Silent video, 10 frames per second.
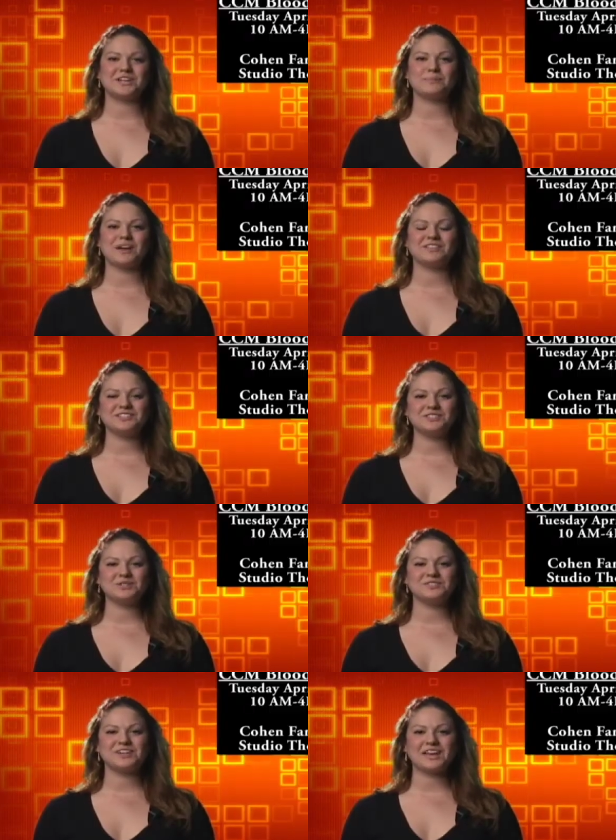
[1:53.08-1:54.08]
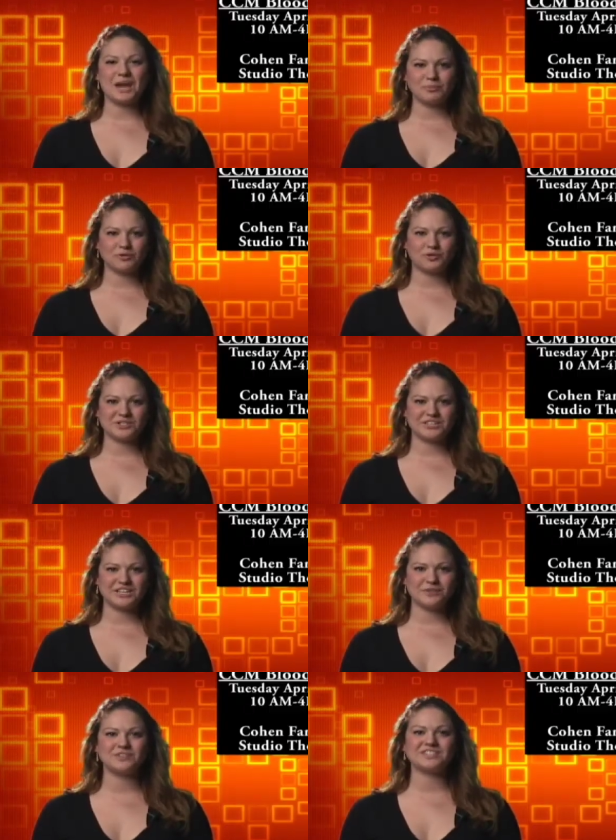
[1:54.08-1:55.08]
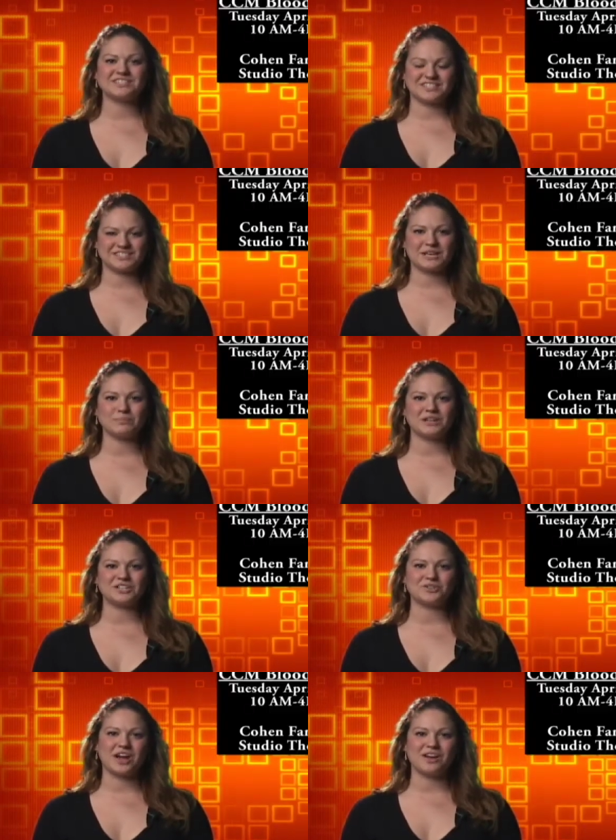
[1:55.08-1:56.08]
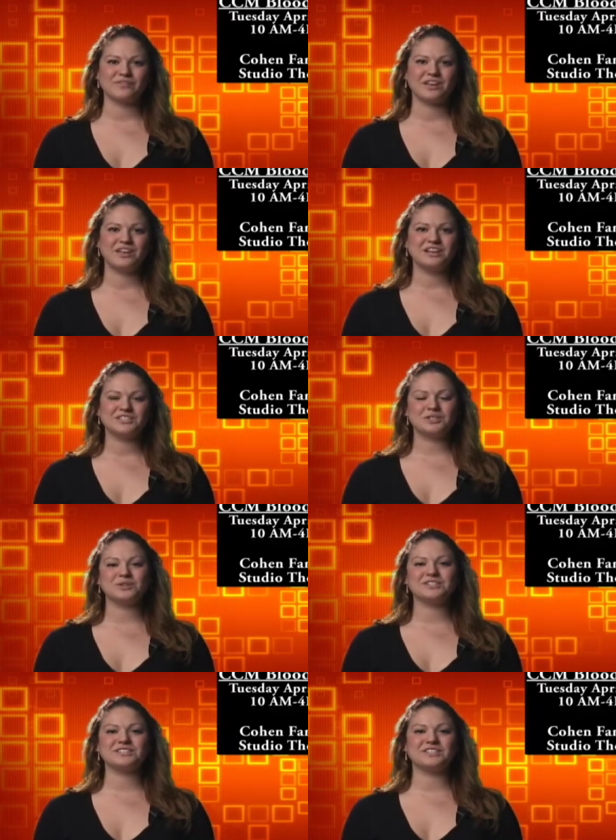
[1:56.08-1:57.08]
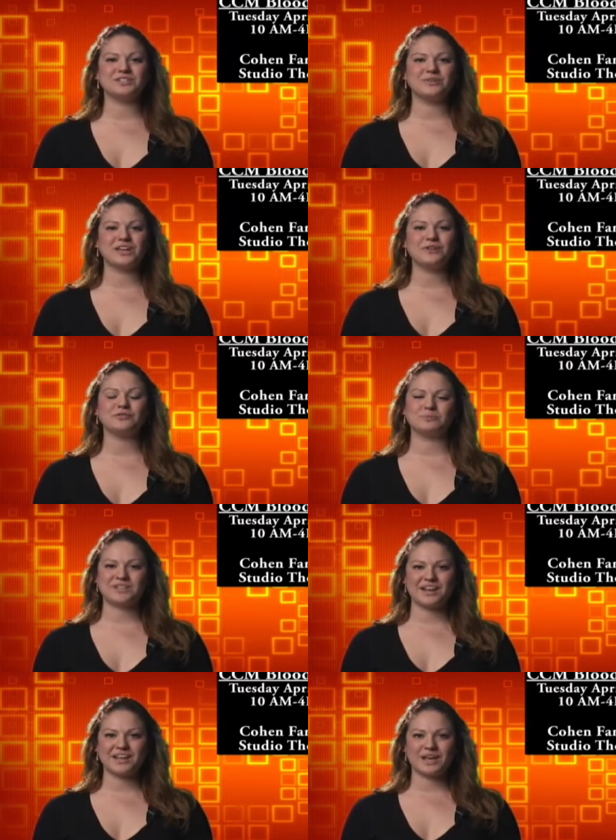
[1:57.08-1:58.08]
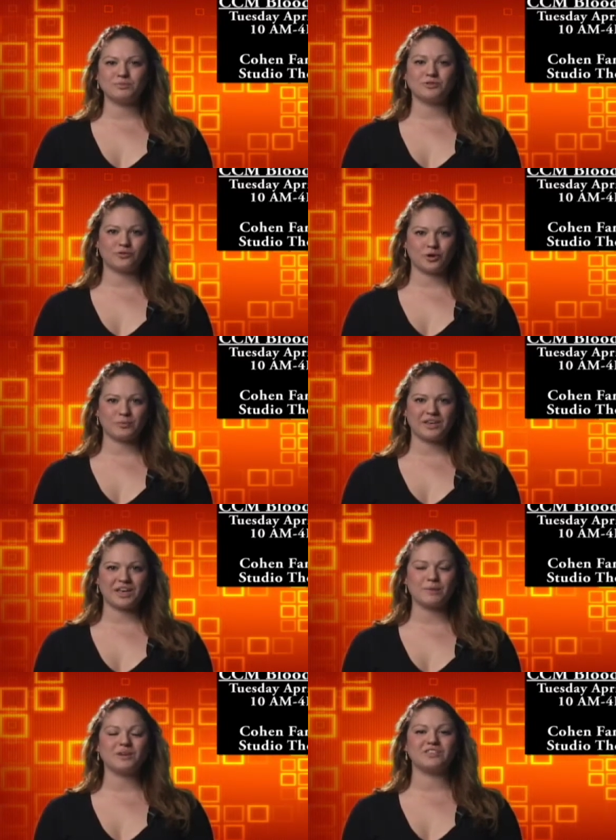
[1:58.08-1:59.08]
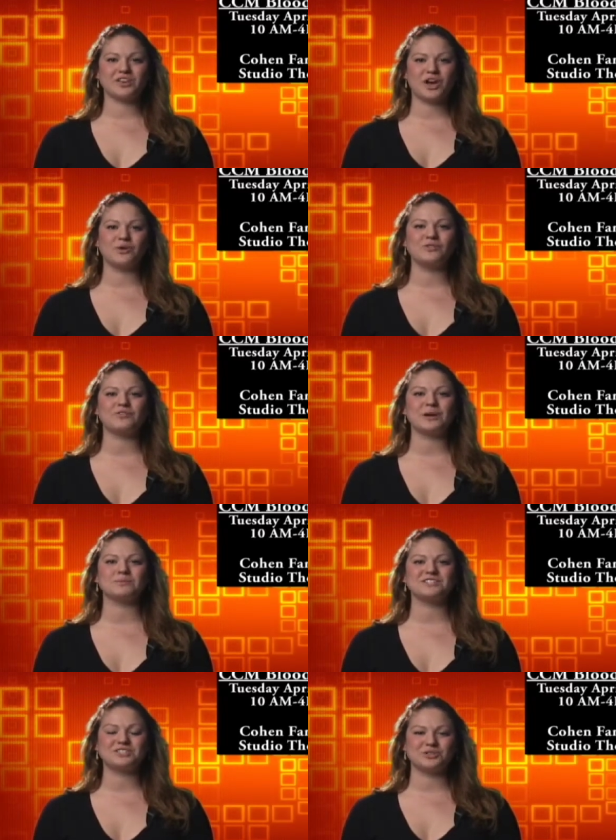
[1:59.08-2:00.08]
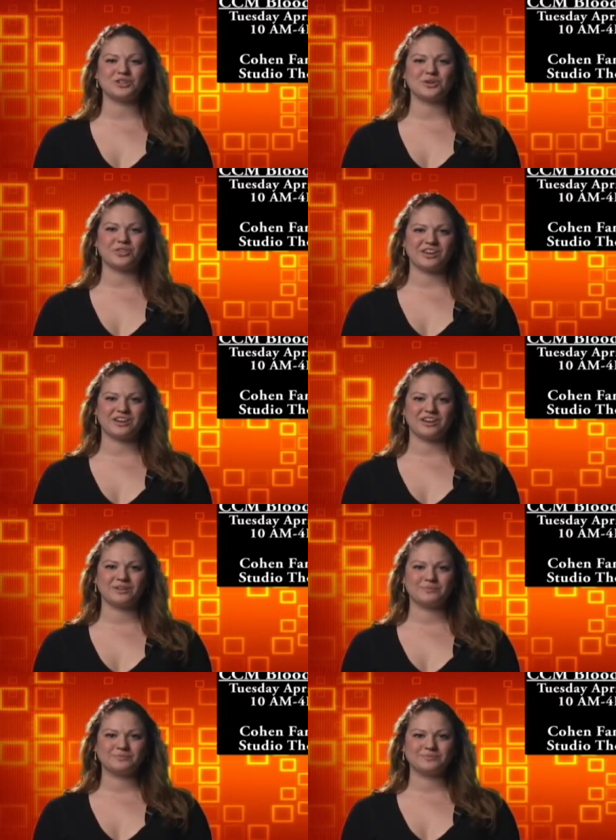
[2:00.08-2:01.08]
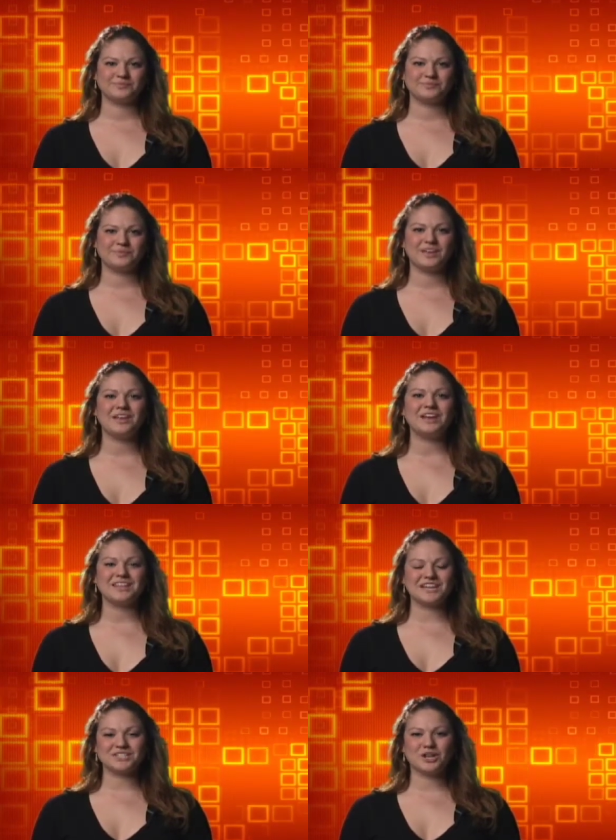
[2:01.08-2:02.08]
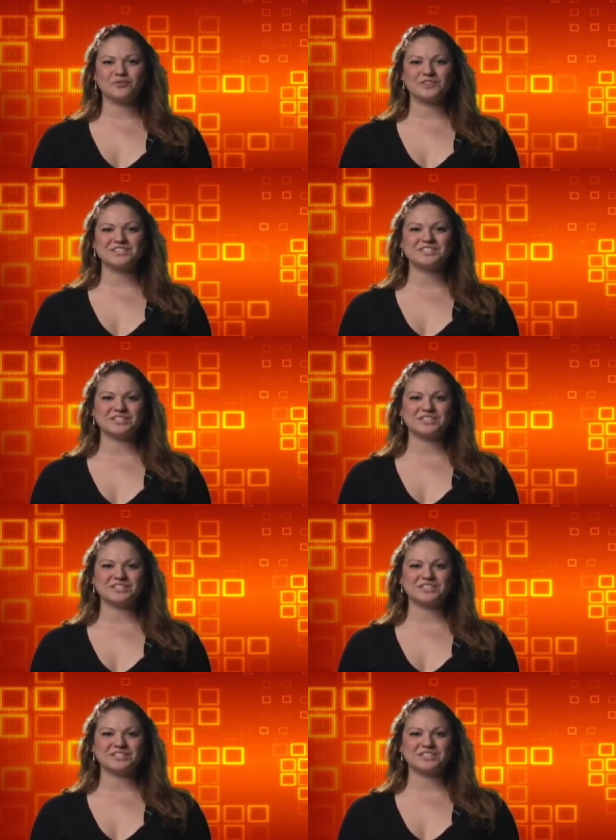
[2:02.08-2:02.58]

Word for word: to come out this Tuesday, April 14th for the CCM Blood Drive. Students can donate from 10 a.m. to 4 p.m. in the Cohen Family Studio Theater. That's all for this